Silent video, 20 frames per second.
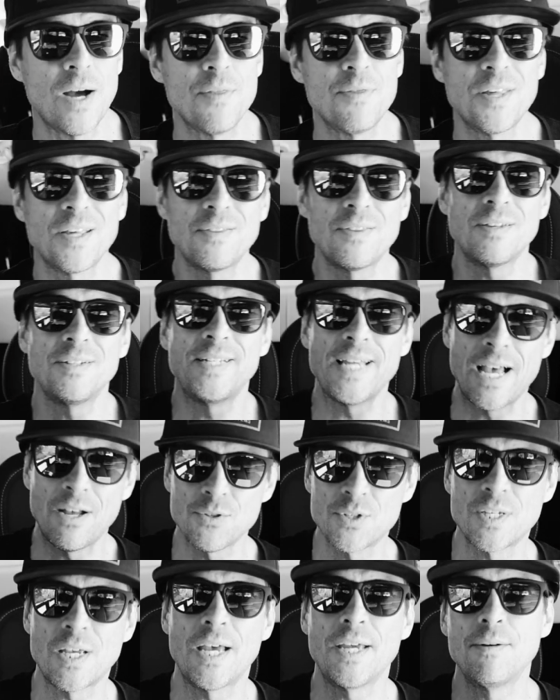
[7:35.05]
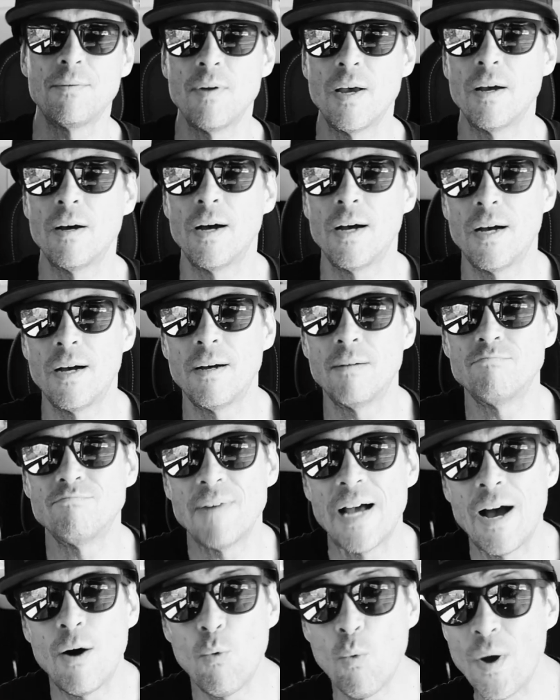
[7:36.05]
I think the downside
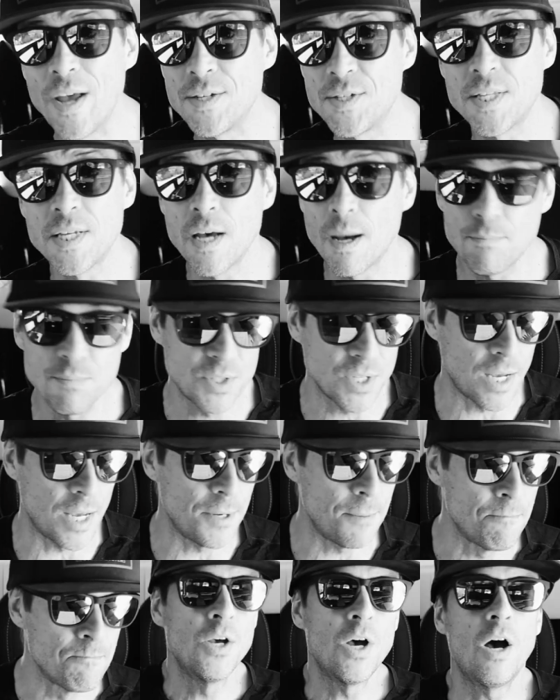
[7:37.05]
outweighs the upside.